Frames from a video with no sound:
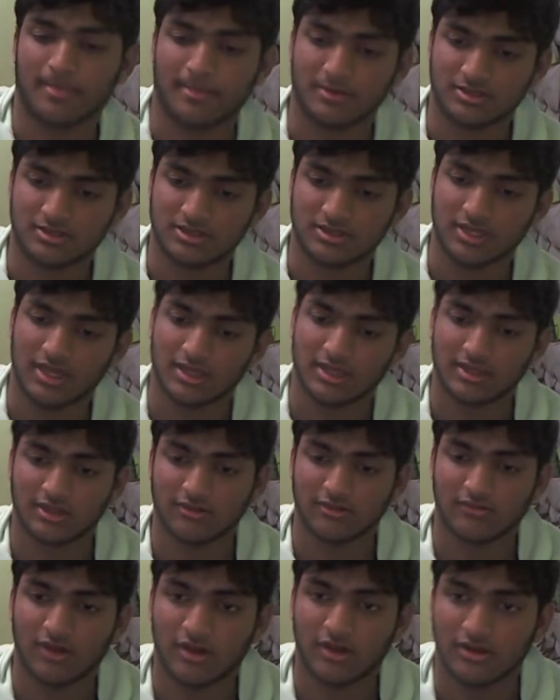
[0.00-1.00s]
chat thing
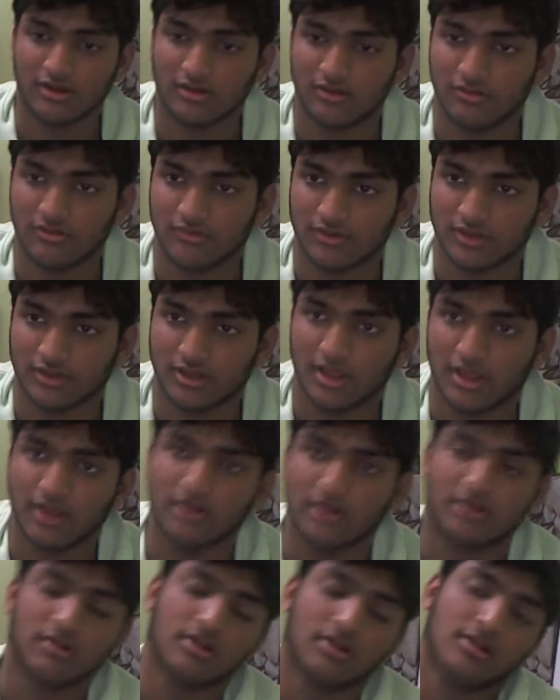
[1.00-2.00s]
right over
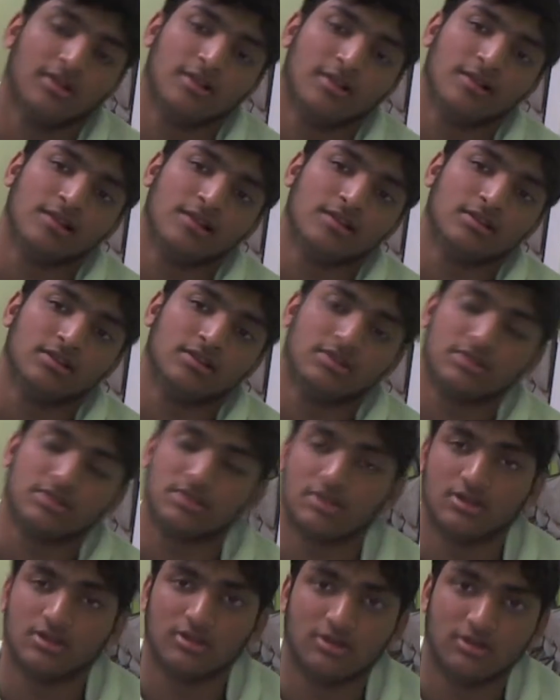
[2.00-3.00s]
there.
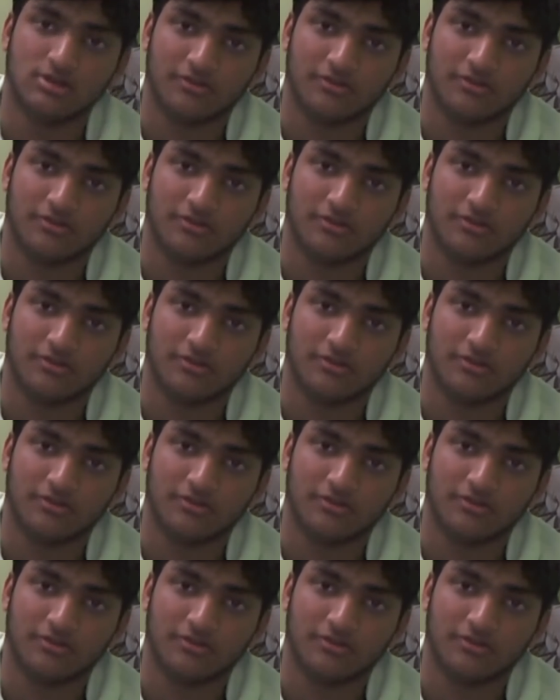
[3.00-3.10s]
So